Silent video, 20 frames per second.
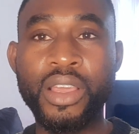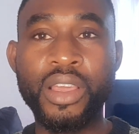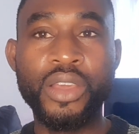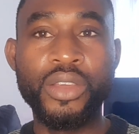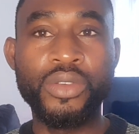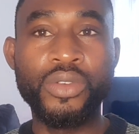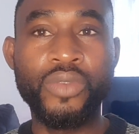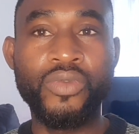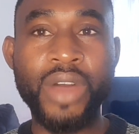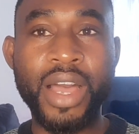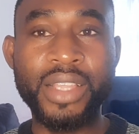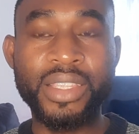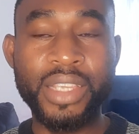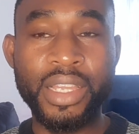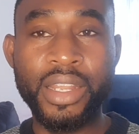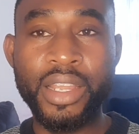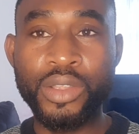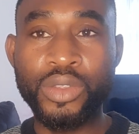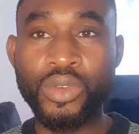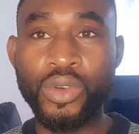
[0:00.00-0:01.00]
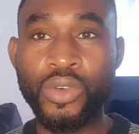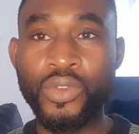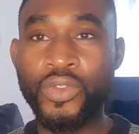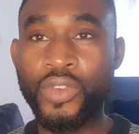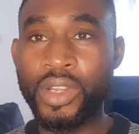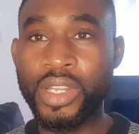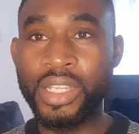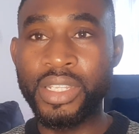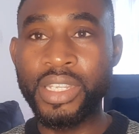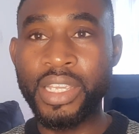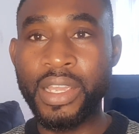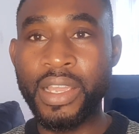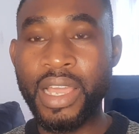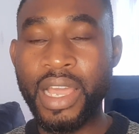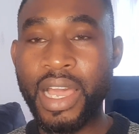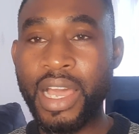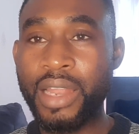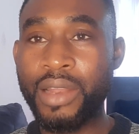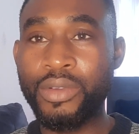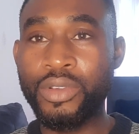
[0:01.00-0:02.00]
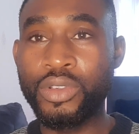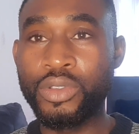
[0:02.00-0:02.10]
you've attended to for the day. And